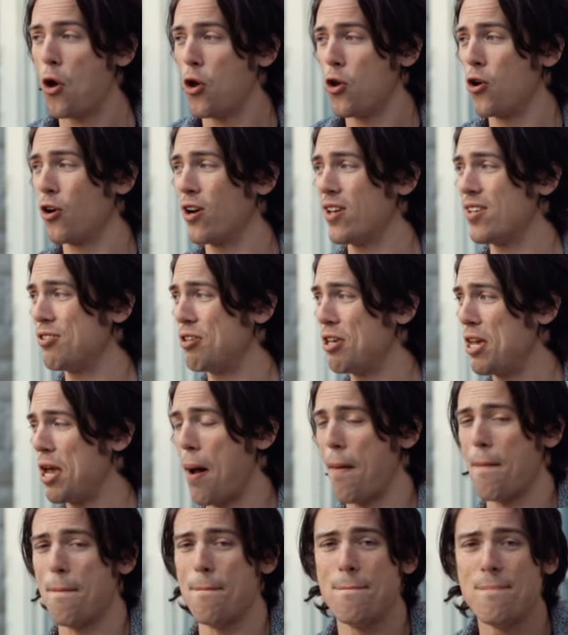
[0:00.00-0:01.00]
you're gonna see
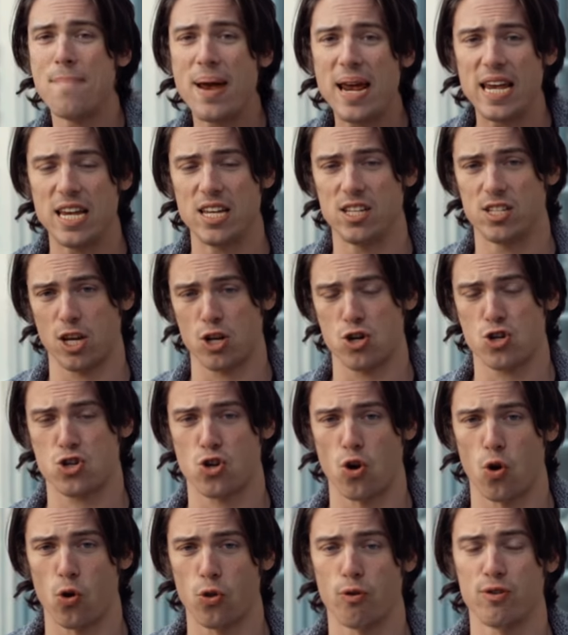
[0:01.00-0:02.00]
amazing
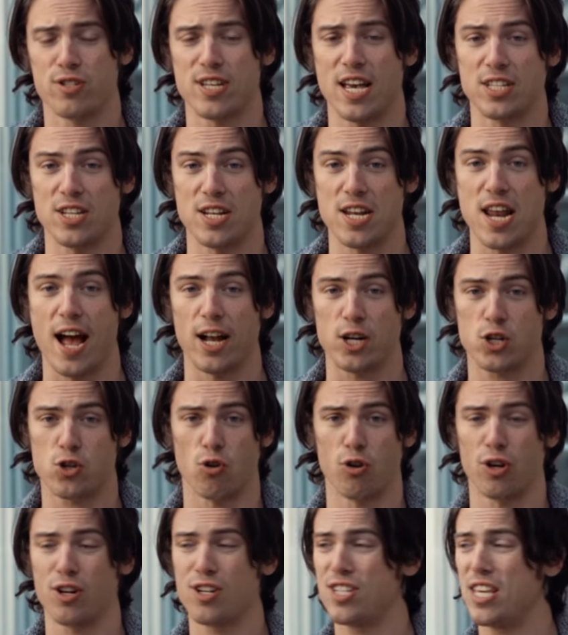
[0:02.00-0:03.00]
shoulders as a
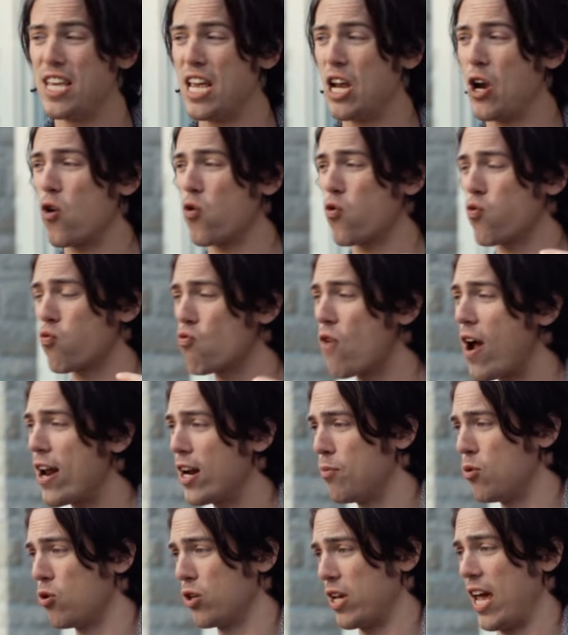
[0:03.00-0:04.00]
natural. You're gonna see
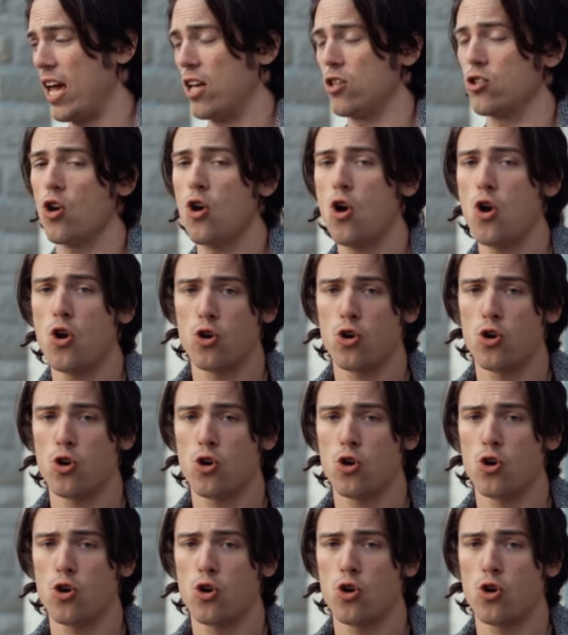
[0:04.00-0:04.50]
incredible gains.